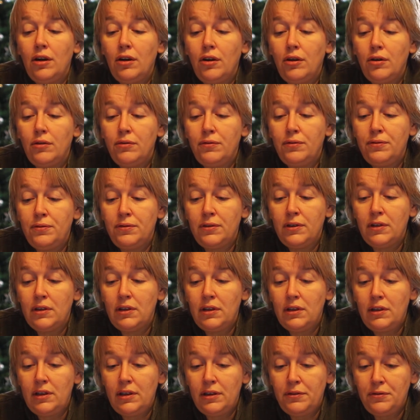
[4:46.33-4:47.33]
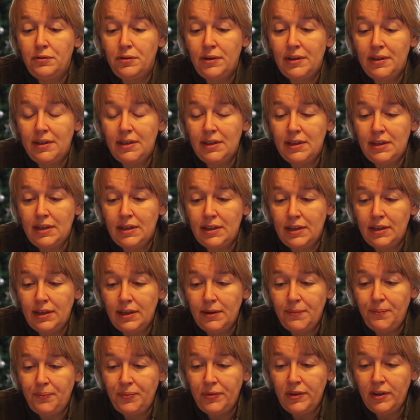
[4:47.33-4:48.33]
of different
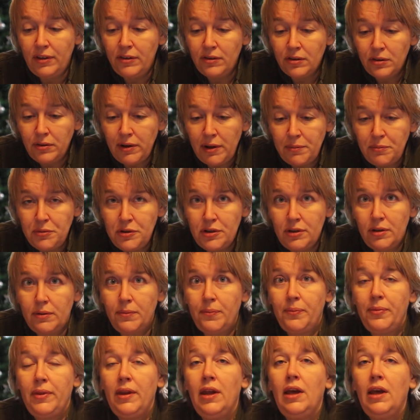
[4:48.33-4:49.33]
description.